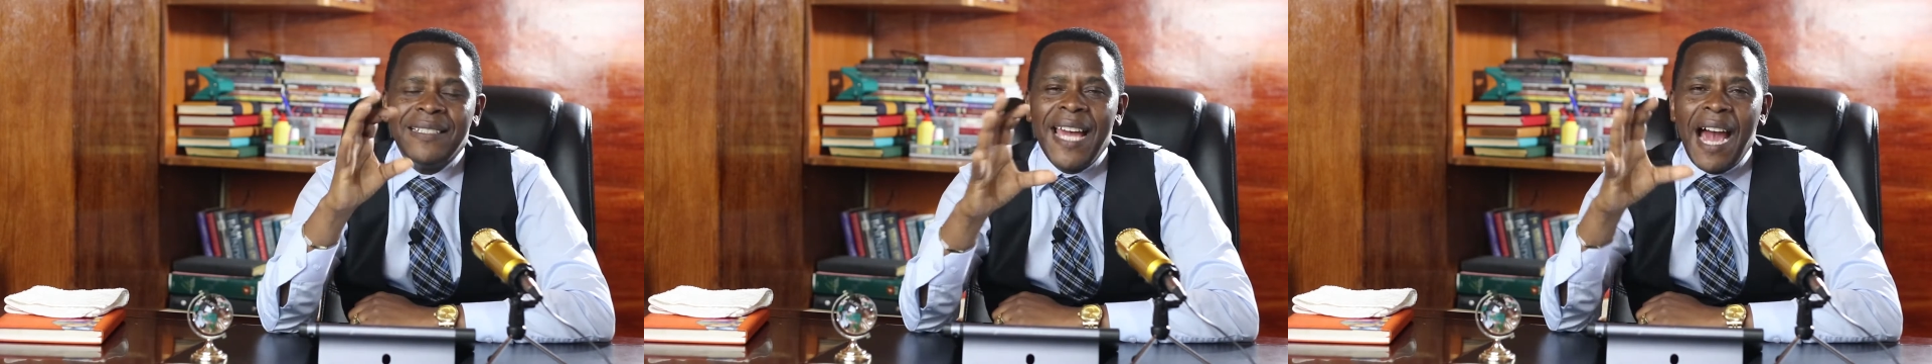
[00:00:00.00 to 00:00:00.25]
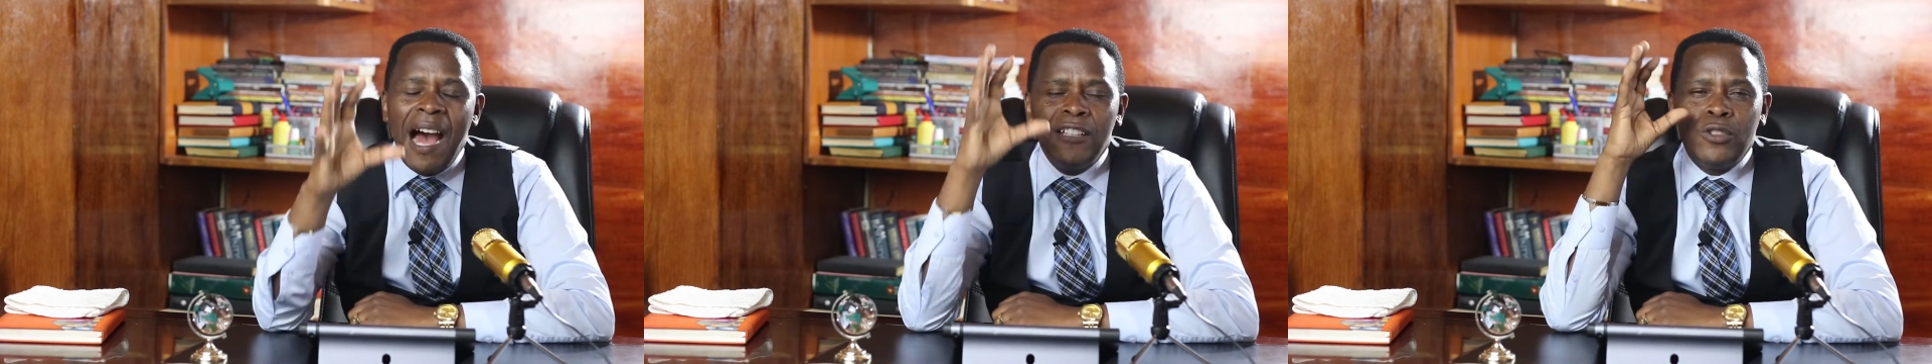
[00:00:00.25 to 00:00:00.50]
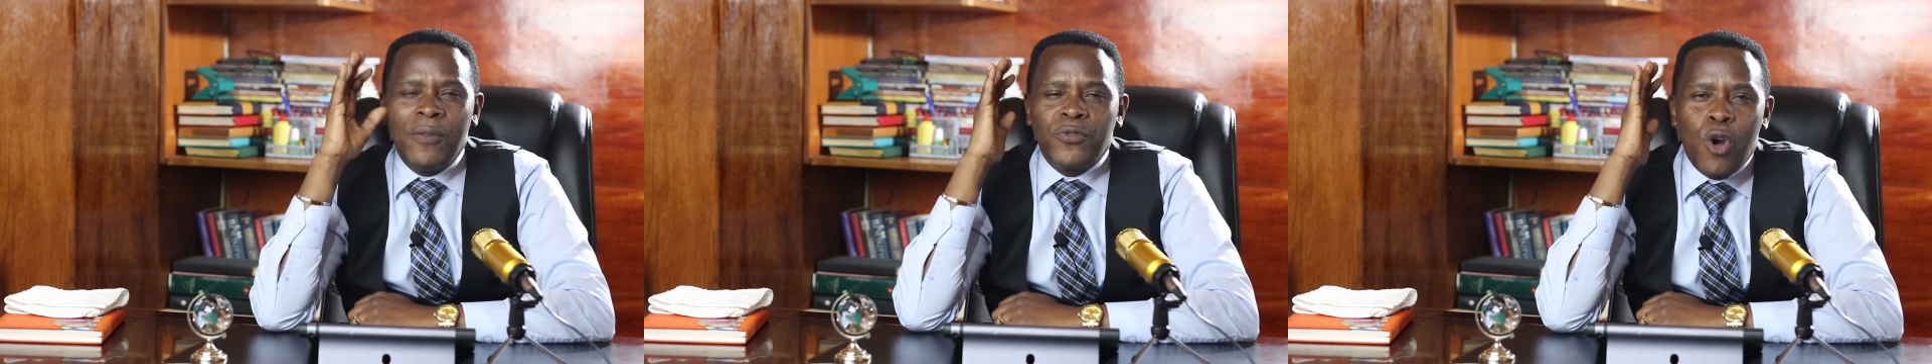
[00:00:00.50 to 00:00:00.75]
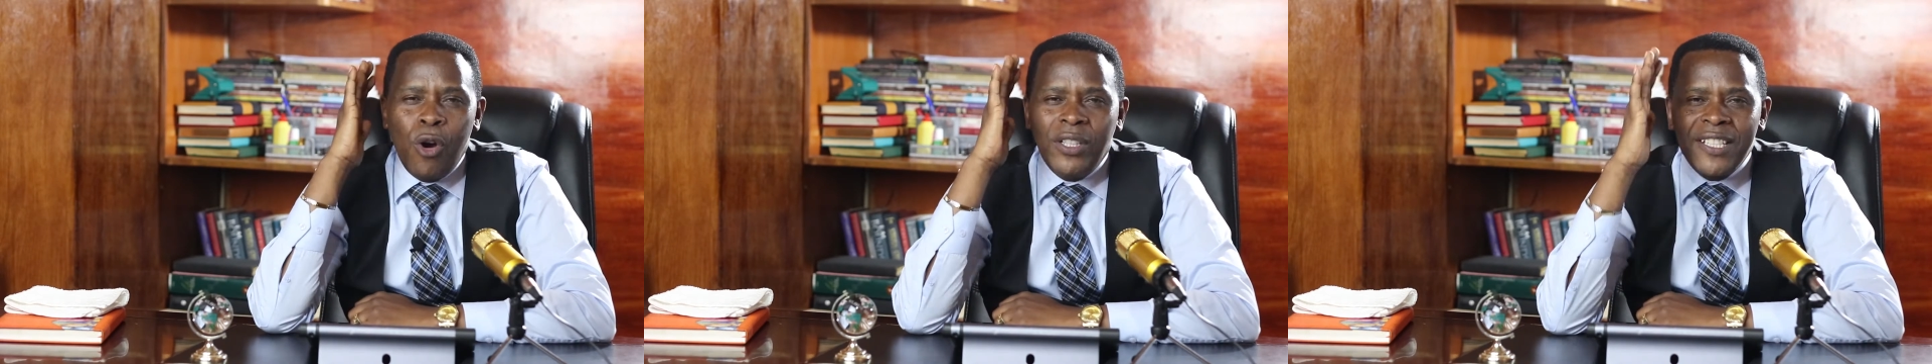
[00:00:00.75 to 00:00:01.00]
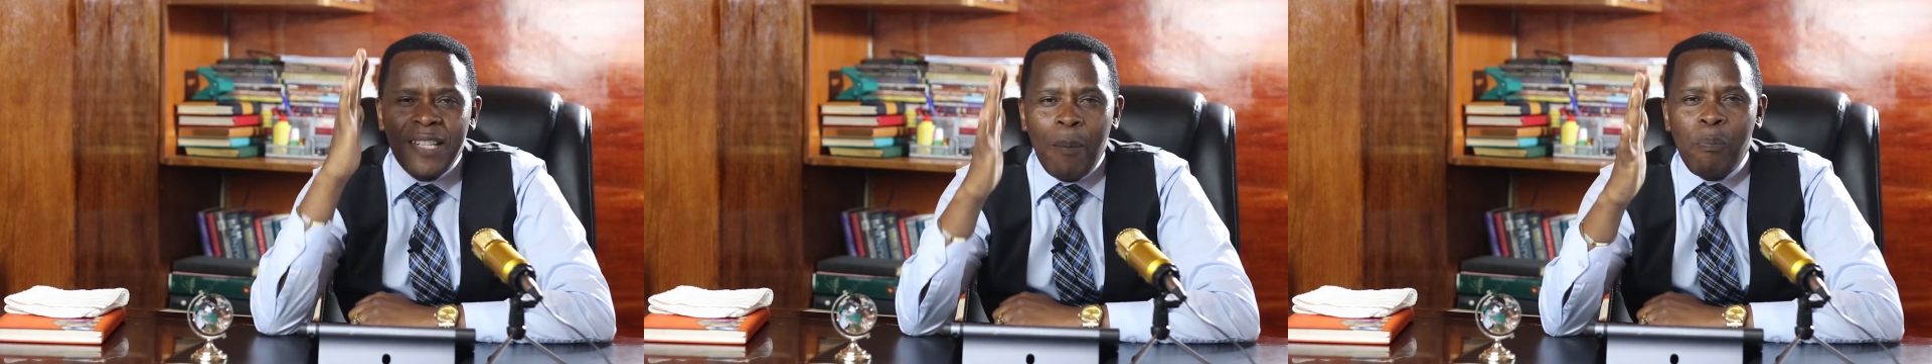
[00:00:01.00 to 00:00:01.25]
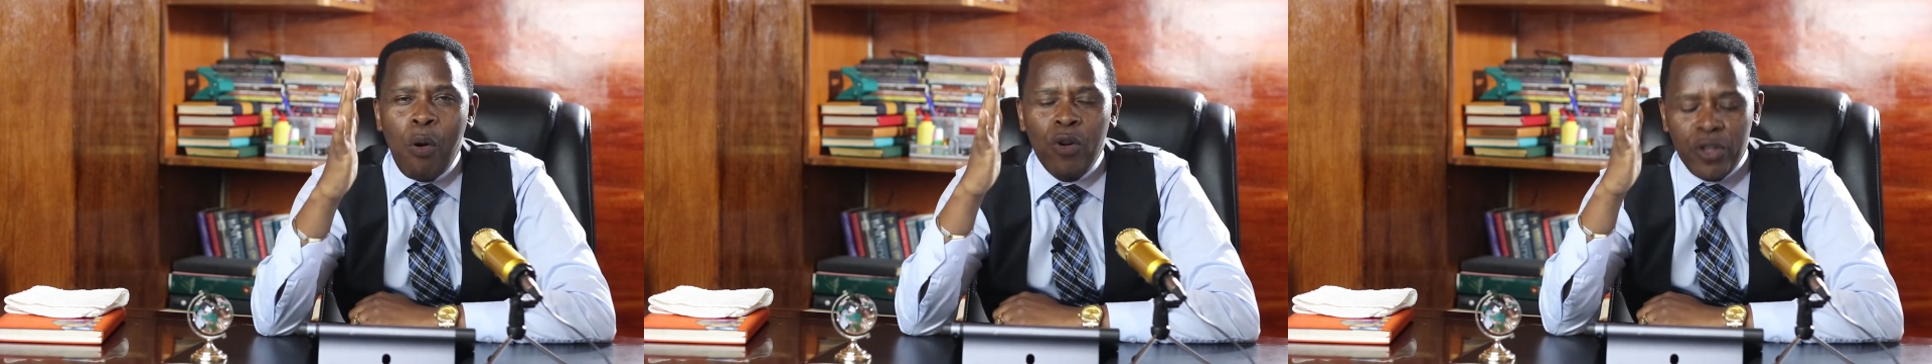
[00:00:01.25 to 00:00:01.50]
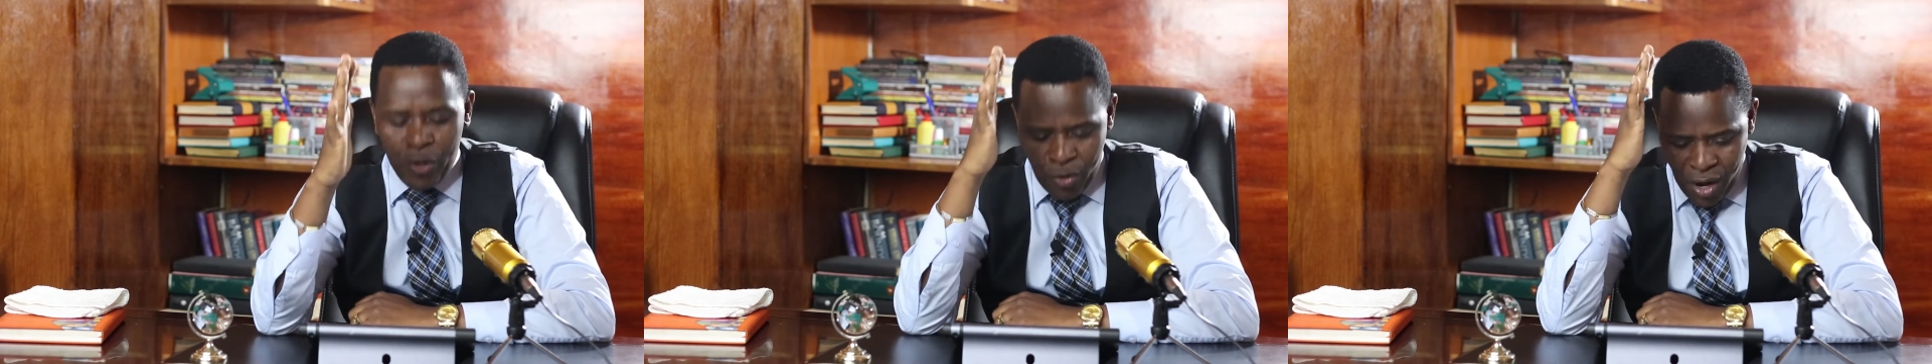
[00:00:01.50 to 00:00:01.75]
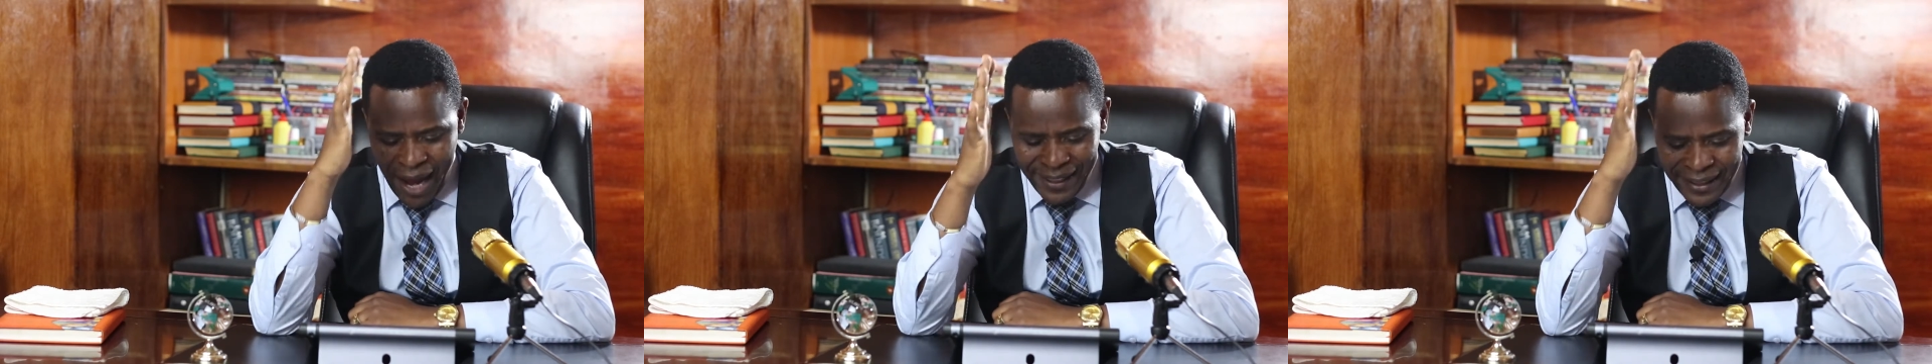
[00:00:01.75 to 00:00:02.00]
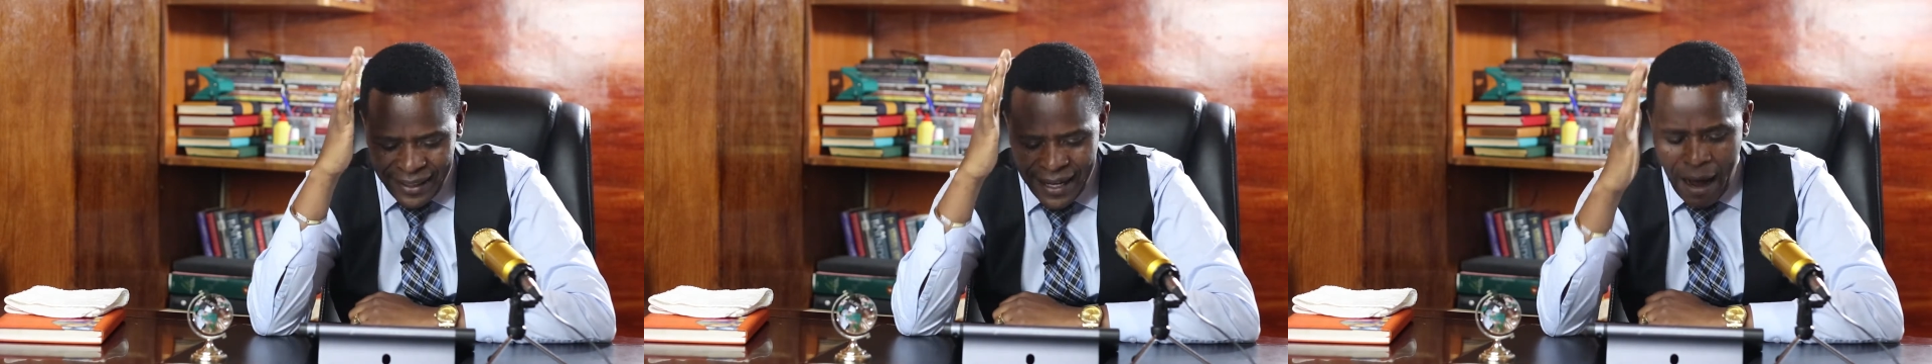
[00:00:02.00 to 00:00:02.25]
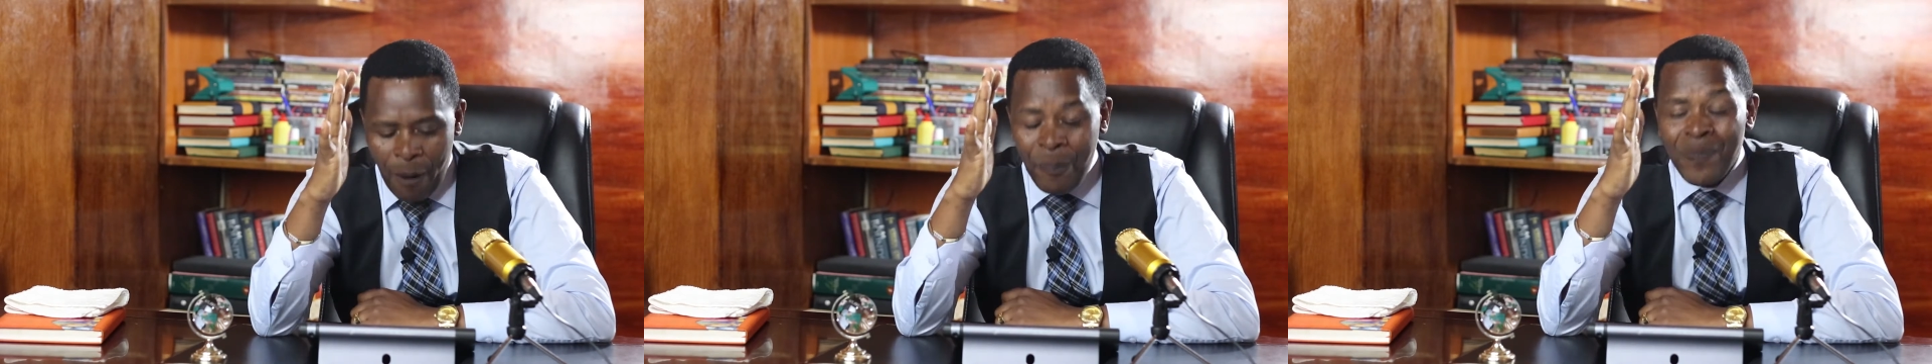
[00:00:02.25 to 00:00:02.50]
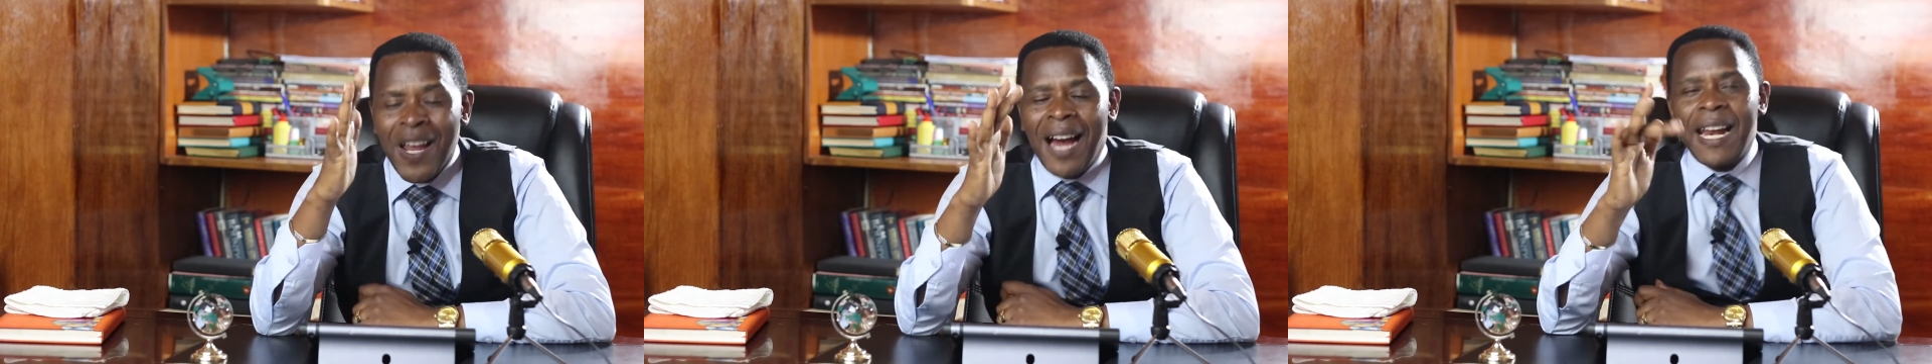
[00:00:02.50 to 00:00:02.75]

The hand of God is upon you right now.